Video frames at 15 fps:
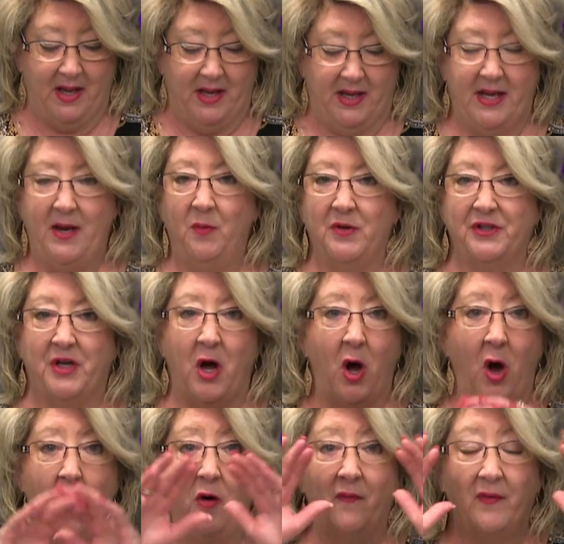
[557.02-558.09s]
He was
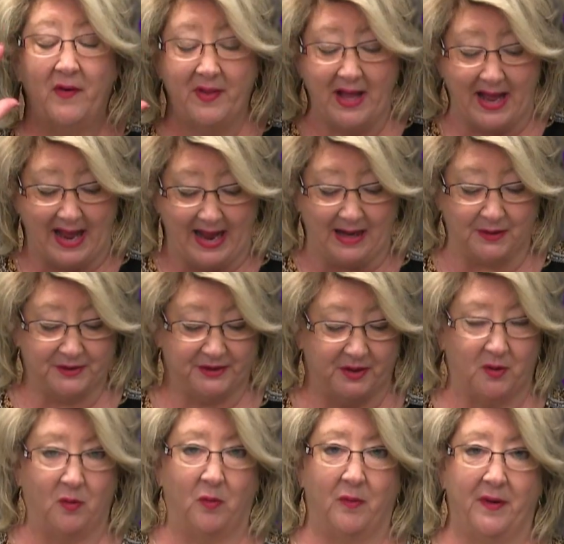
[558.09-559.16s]
over the
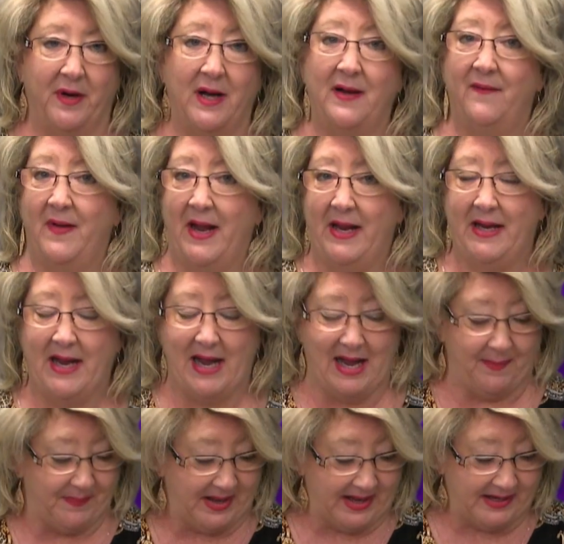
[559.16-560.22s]
household of
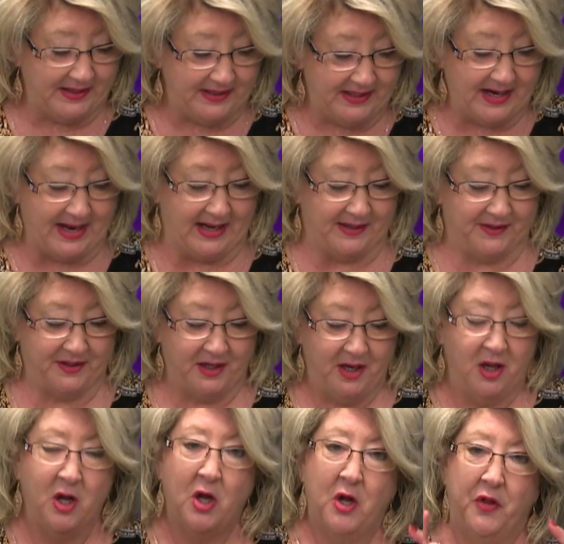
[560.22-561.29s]
Ahab, and yet,
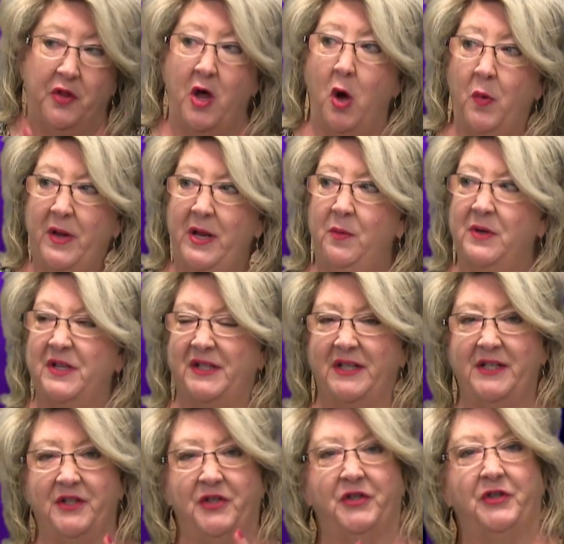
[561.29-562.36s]
though he was
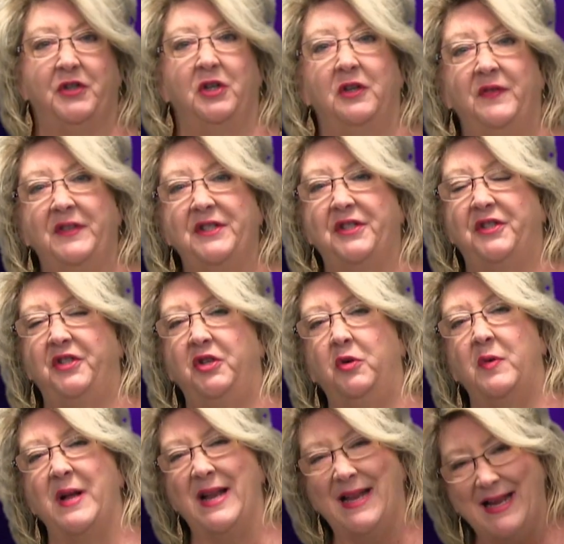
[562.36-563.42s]
in service
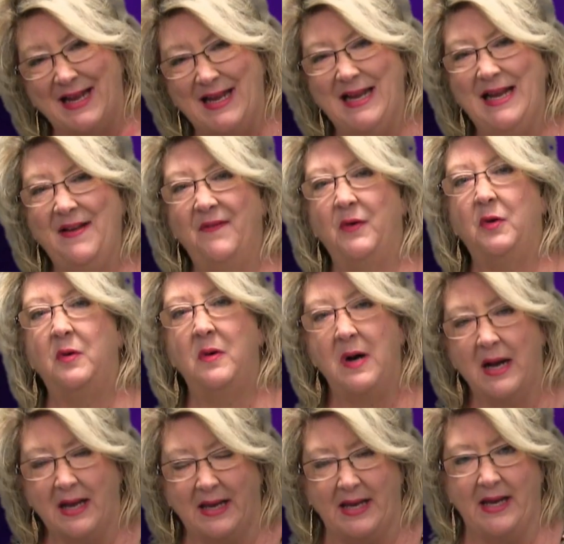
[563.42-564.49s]
to an
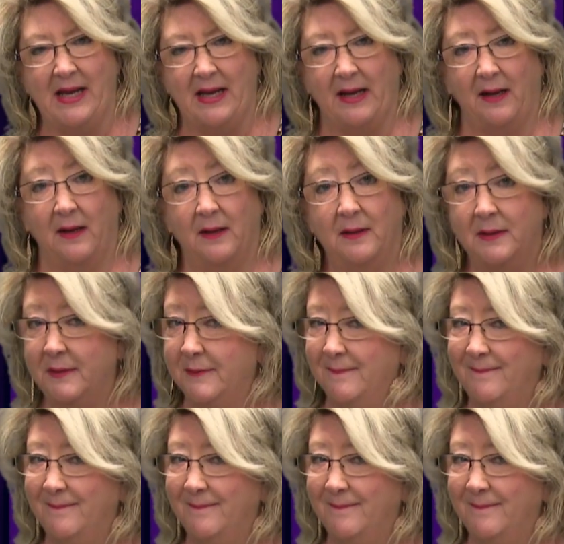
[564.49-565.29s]
evil king,